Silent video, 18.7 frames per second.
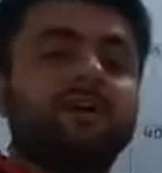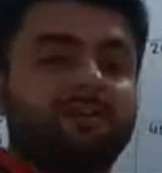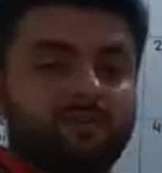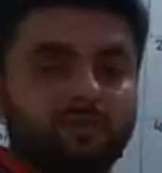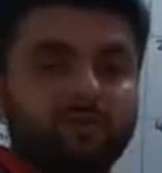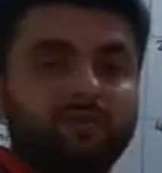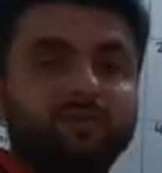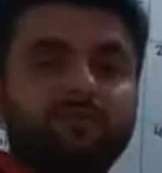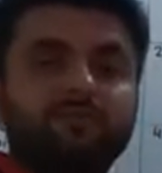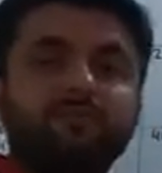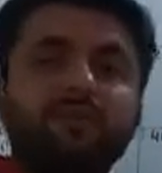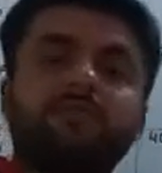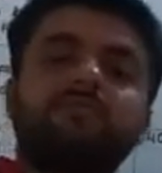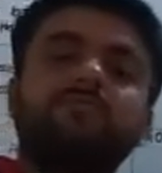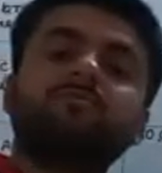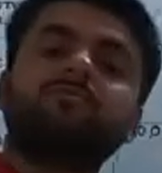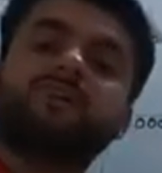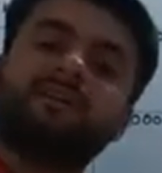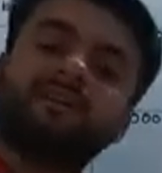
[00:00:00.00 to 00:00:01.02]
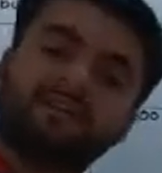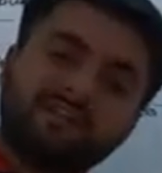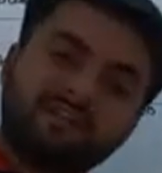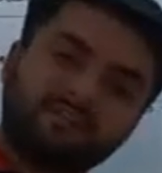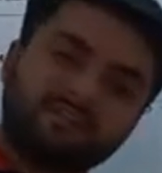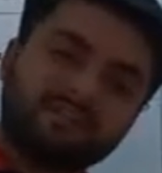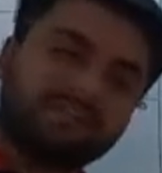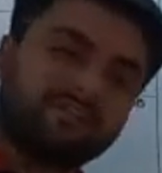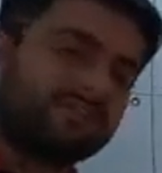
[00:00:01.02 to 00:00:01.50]
tomorrow we have to
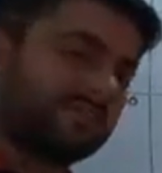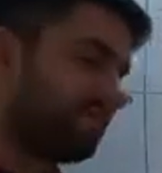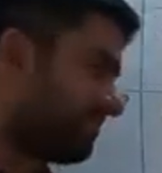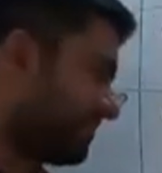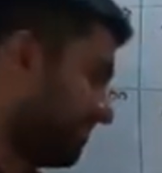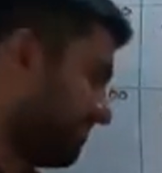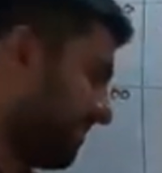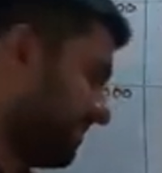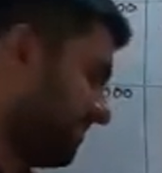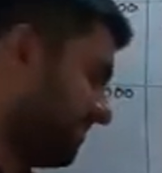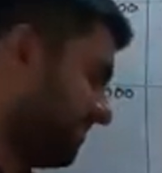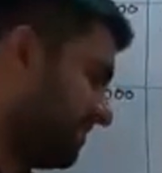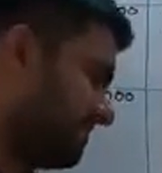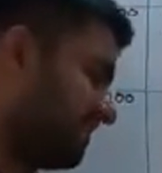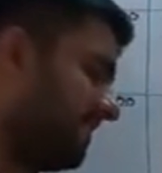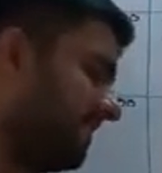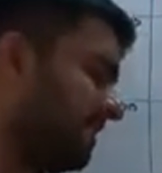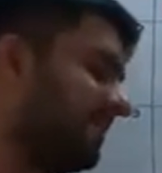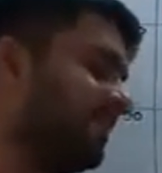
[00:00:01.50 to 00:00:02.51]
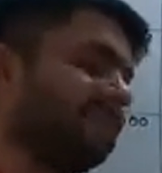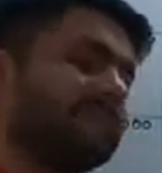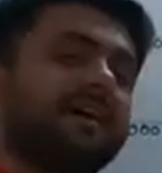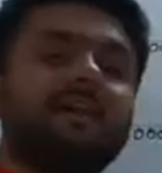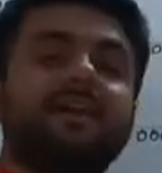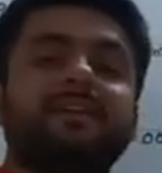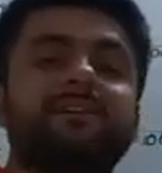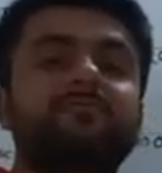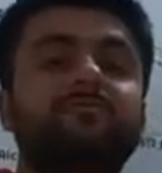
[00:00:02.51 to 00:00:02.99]
continue the same sum and these details
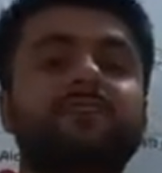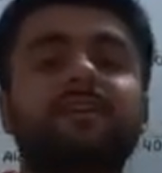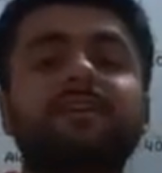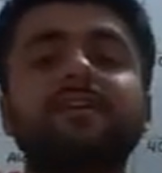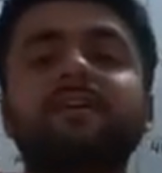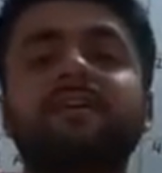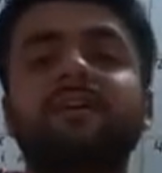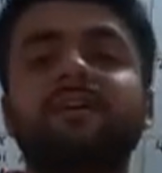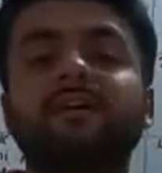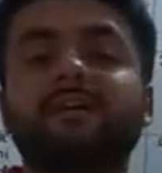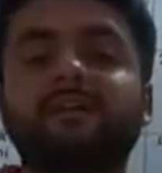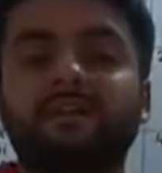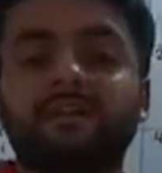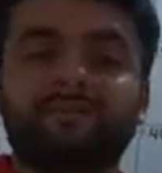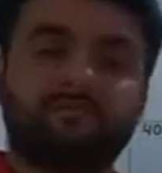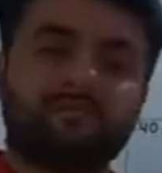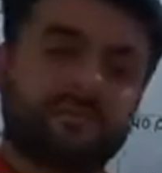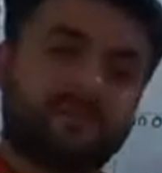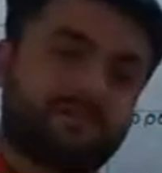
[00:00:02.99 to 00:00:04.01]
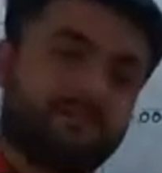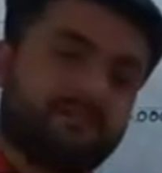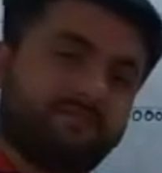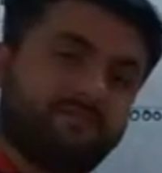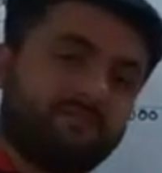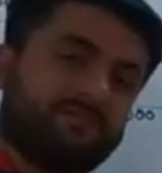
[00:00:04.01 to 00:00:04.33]
are actually required.